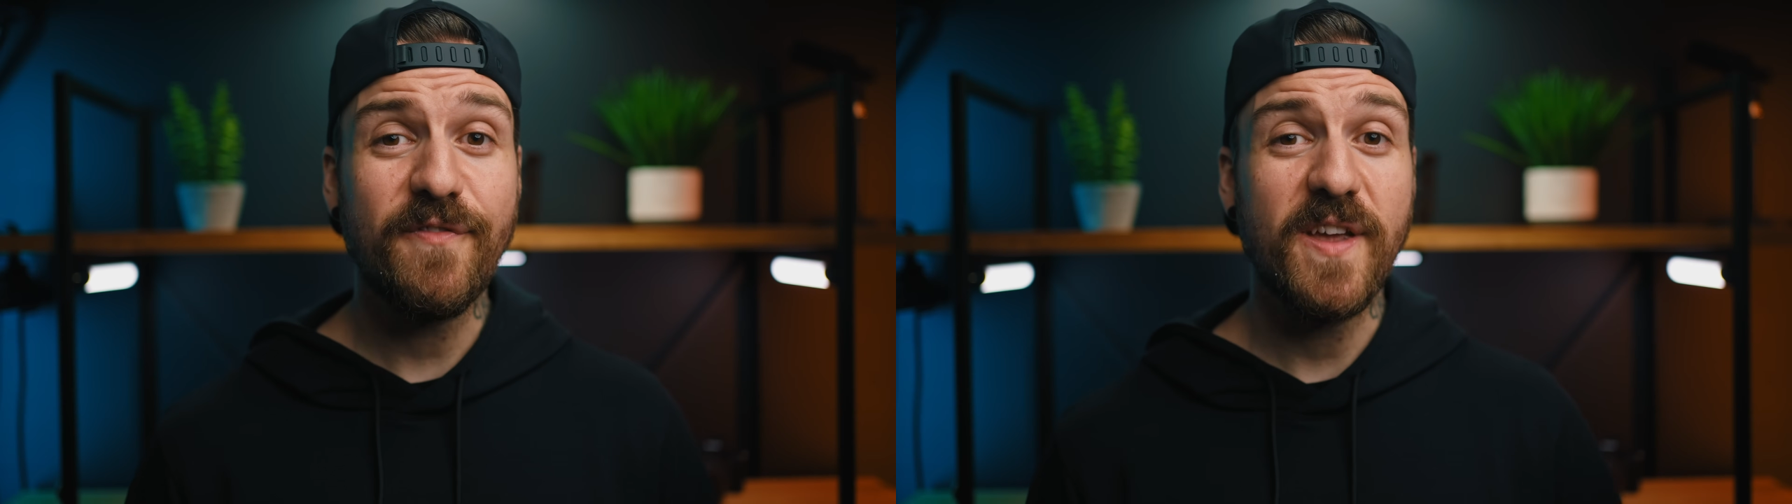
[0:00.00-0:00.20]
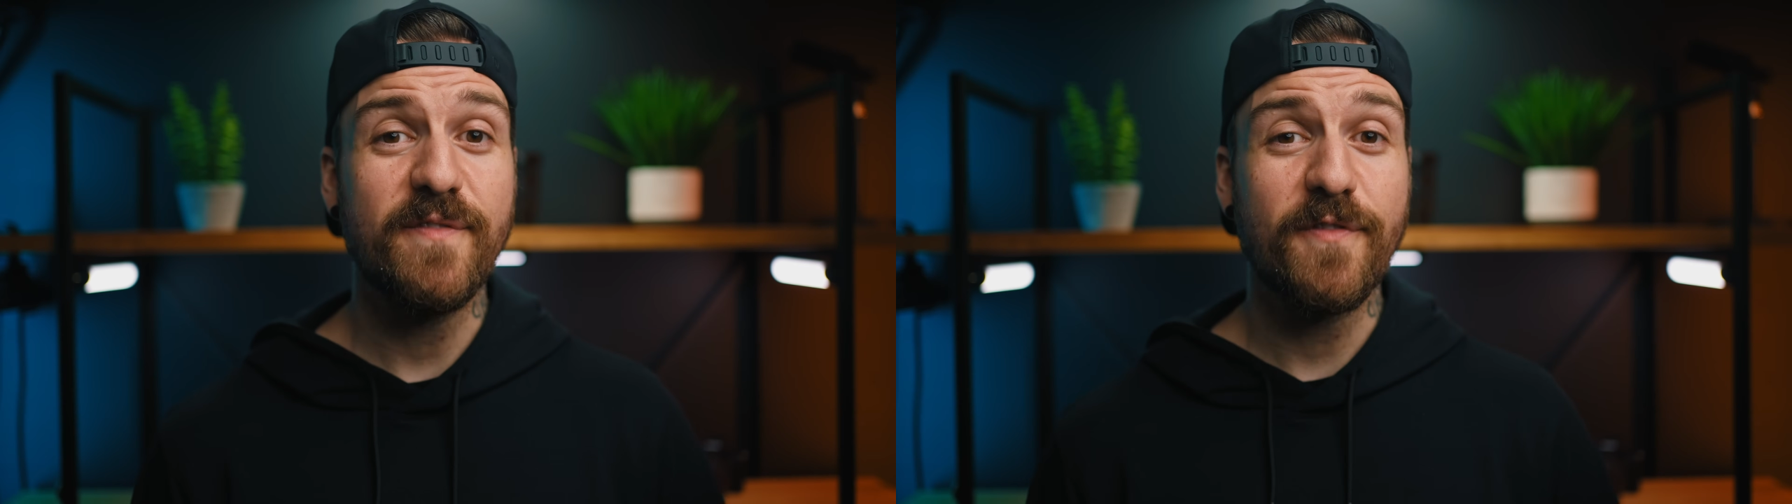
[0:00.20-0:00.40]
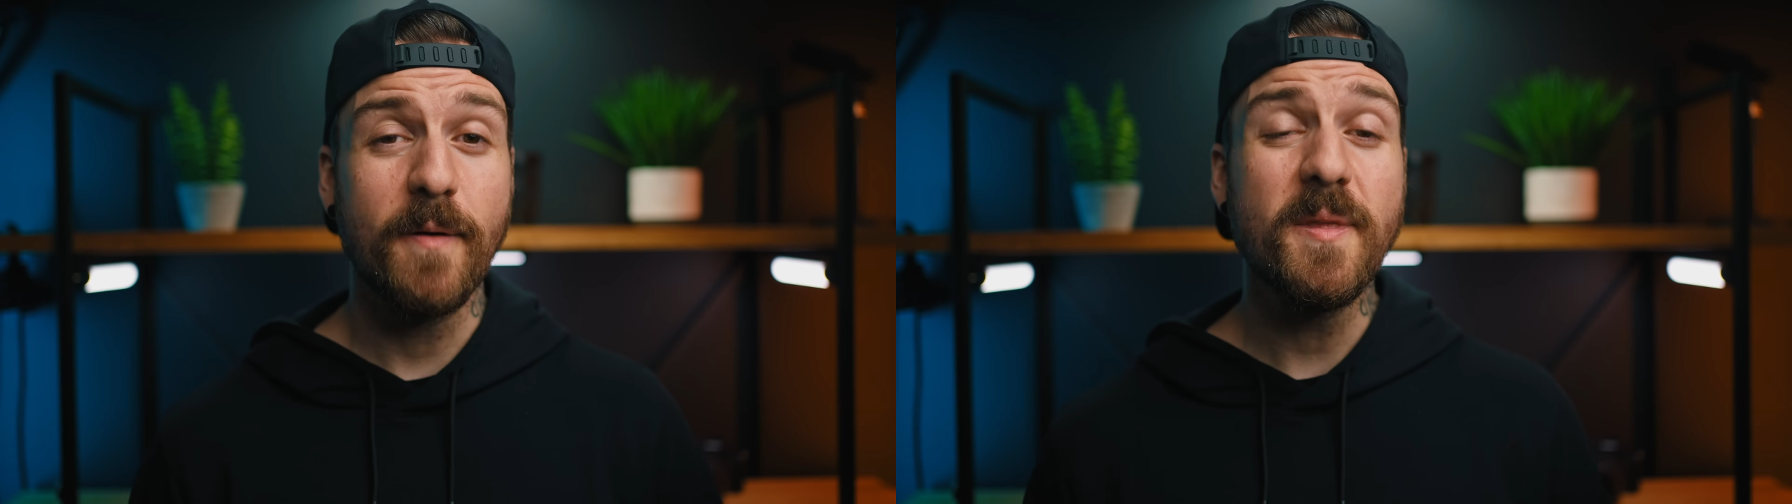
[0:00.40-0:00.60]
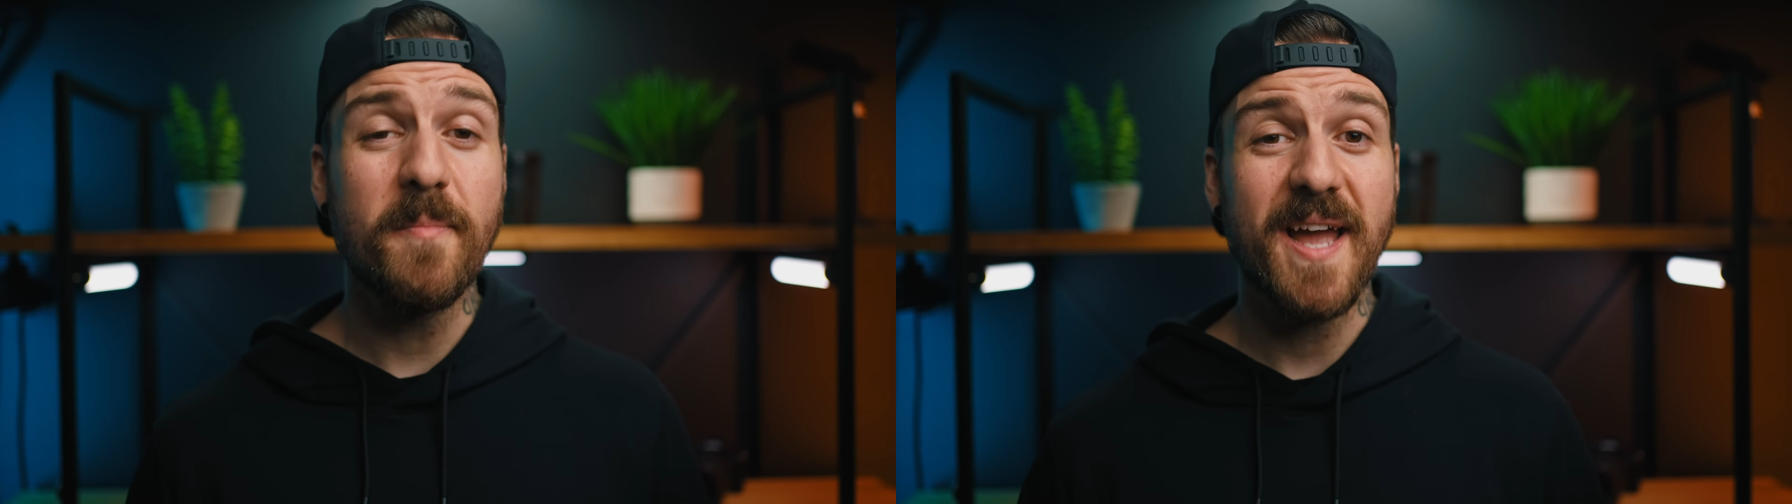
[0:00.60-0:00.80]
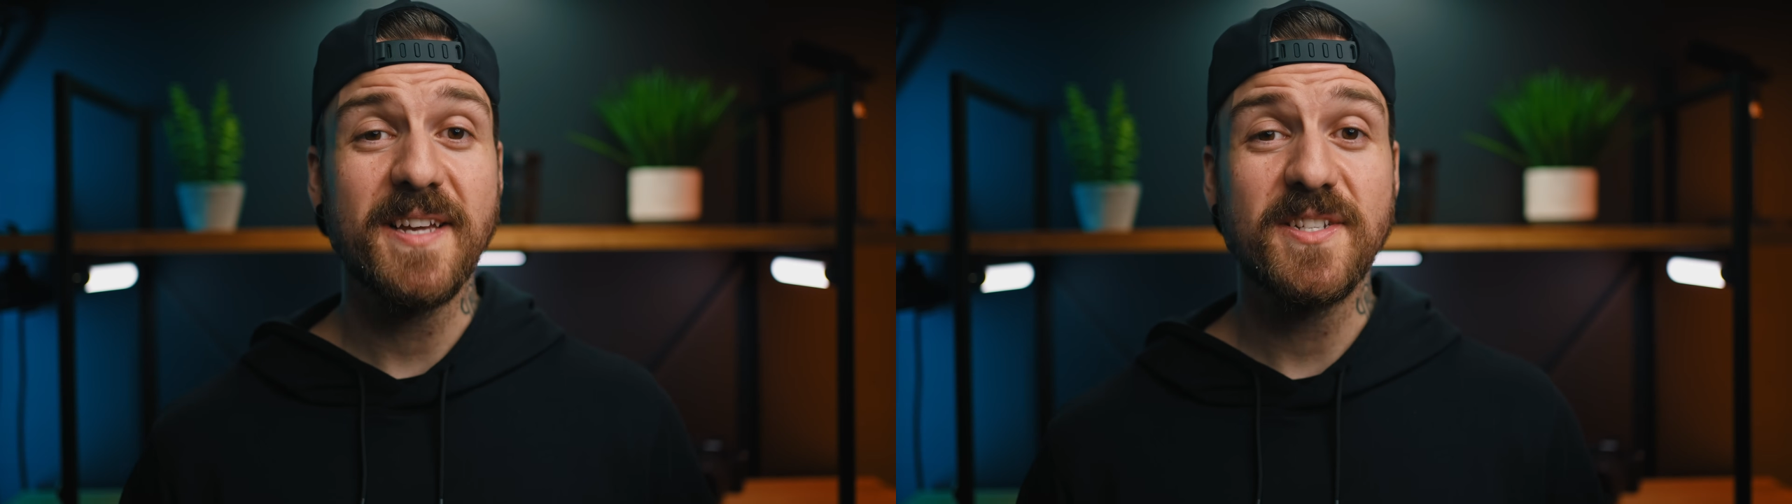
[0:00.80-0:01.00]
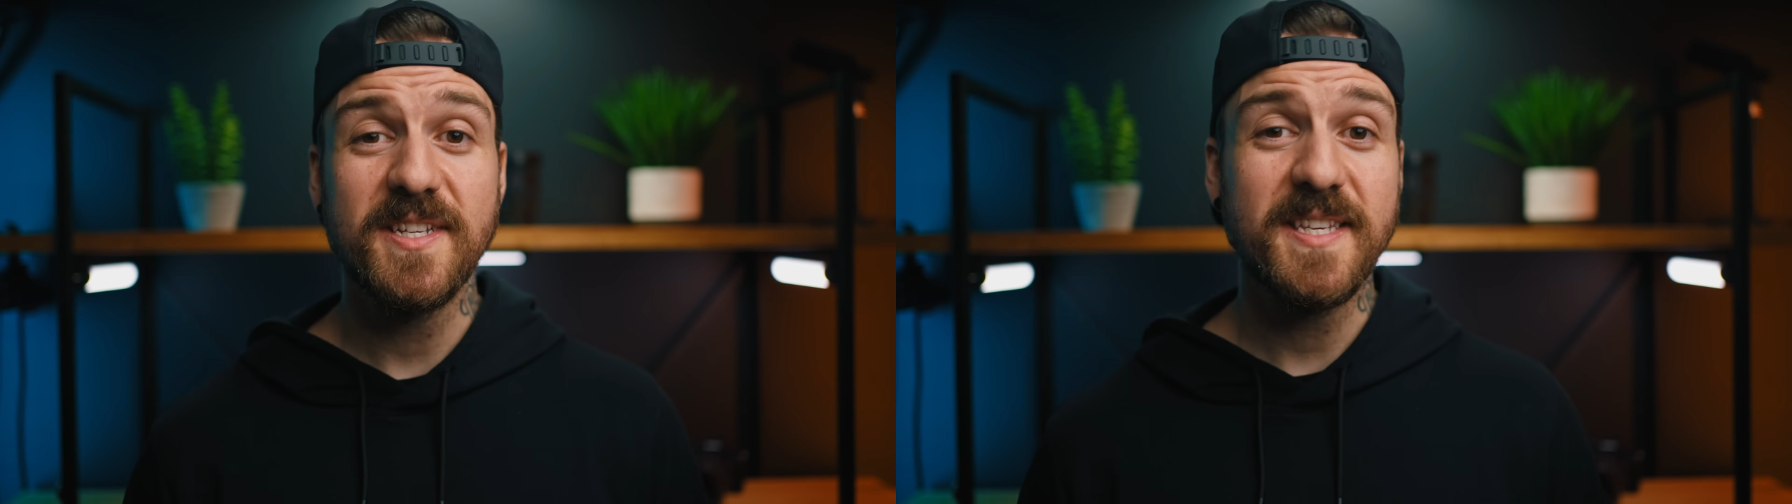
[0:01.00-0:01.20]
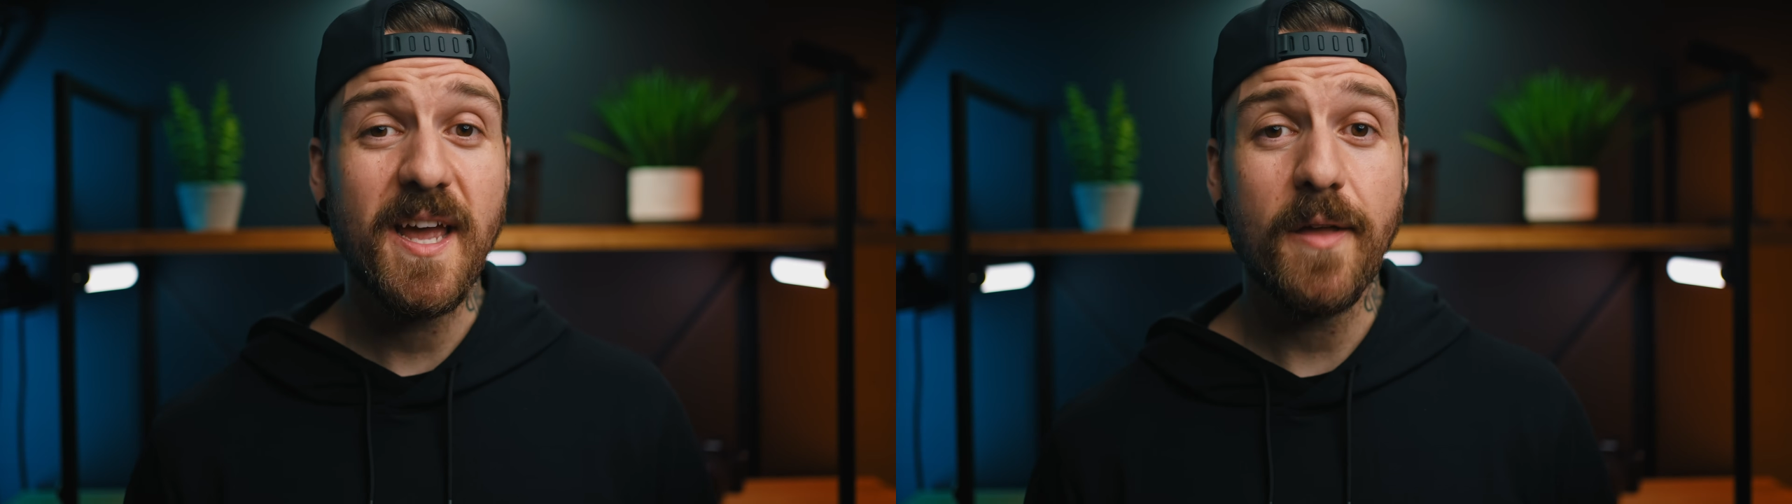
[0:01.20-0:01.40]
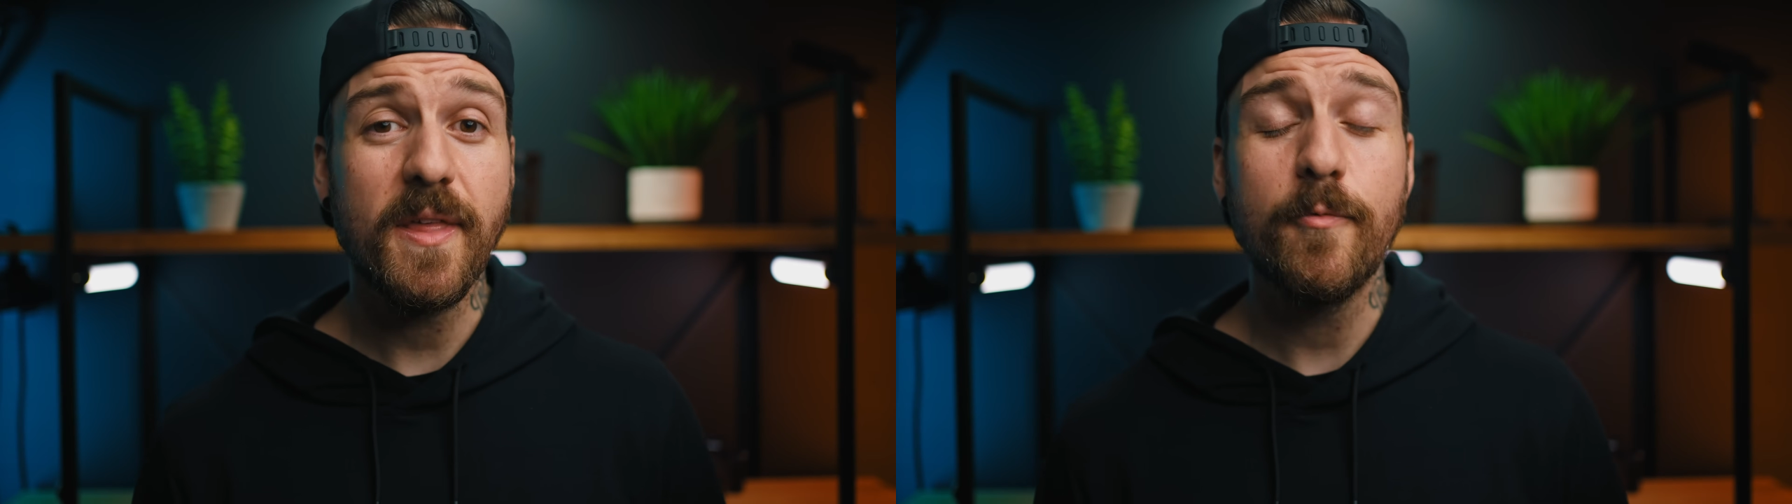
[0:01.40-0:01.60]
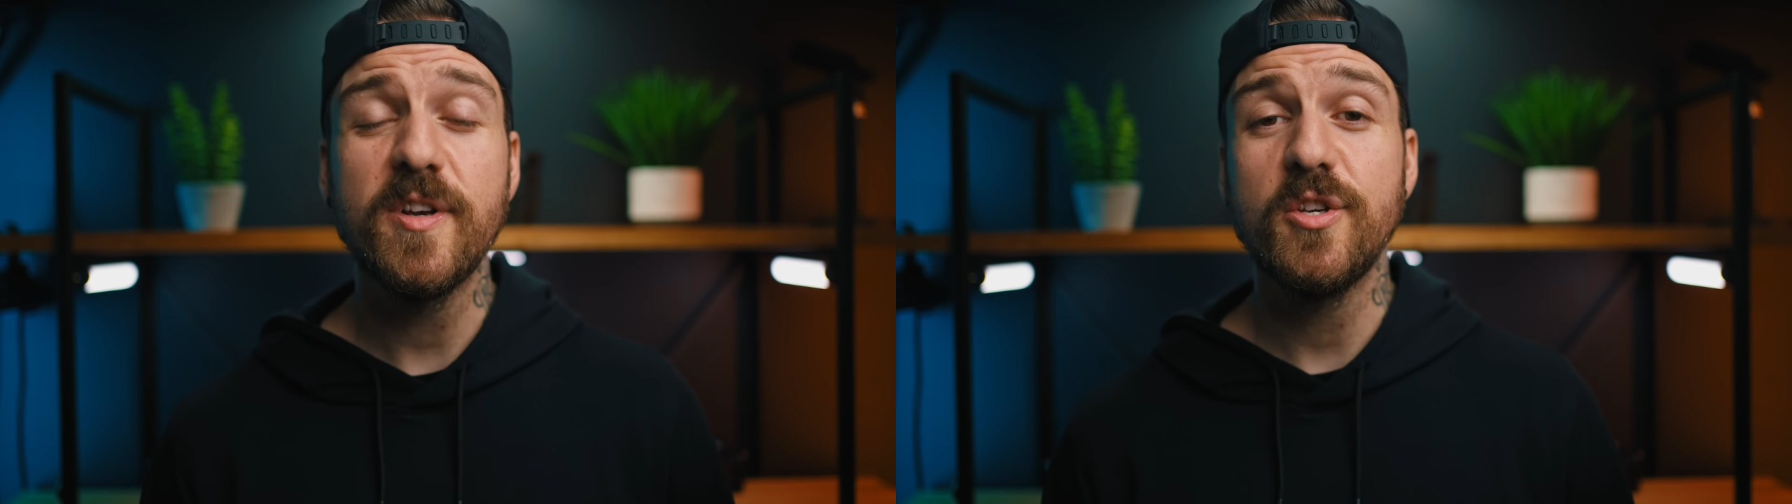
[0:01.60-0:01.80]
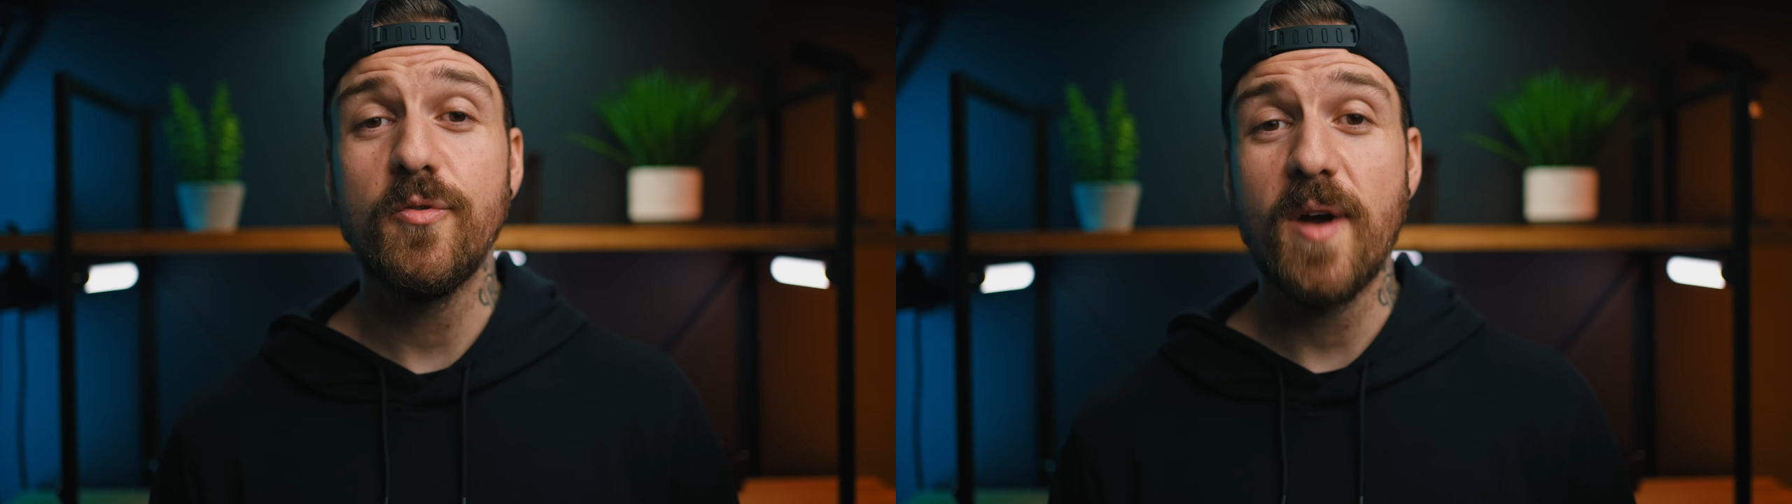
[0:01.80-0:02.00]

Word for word: feet from the mics to see how they would do